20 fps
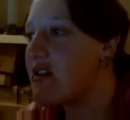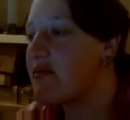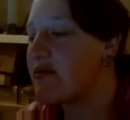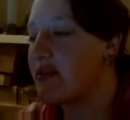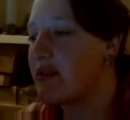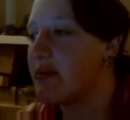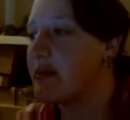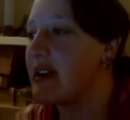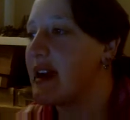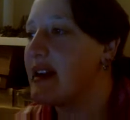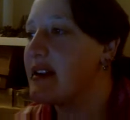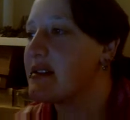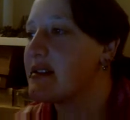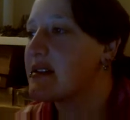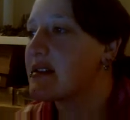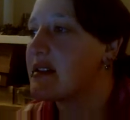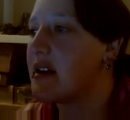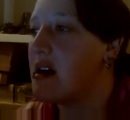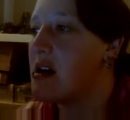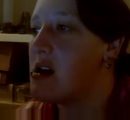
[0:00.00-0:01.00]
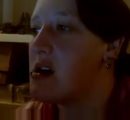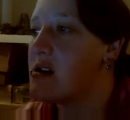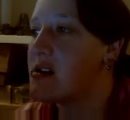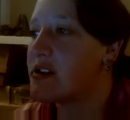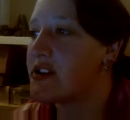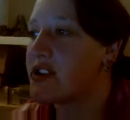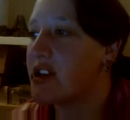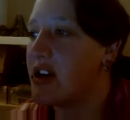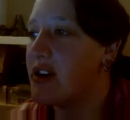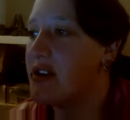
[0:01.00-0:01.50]
from cancer.
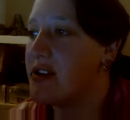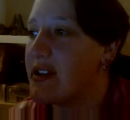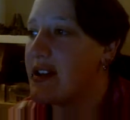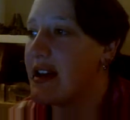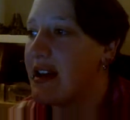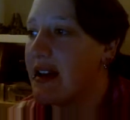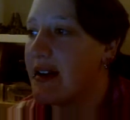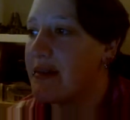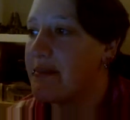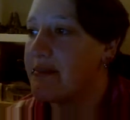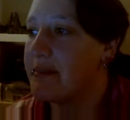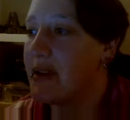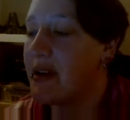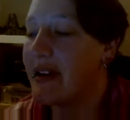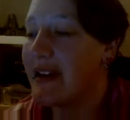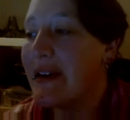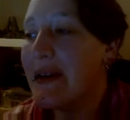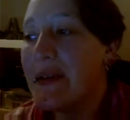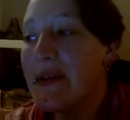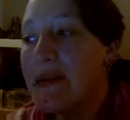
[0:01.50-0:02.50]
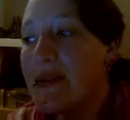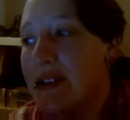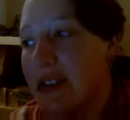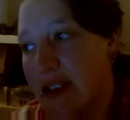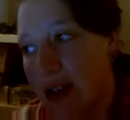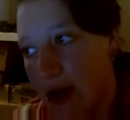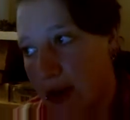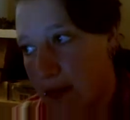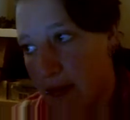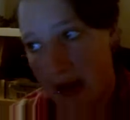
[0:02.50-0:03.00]
So that might
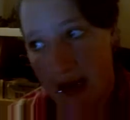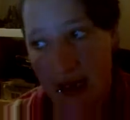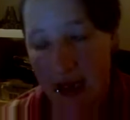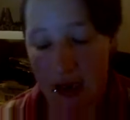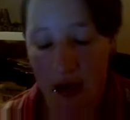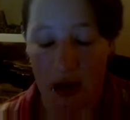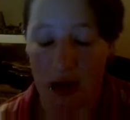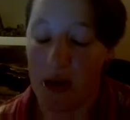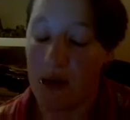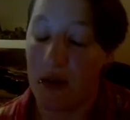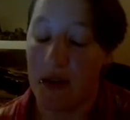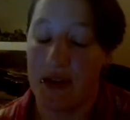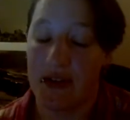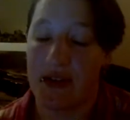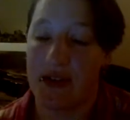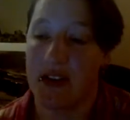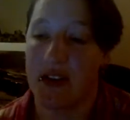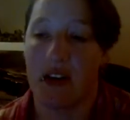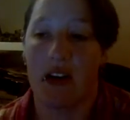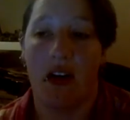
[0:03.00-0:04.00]
also make her want to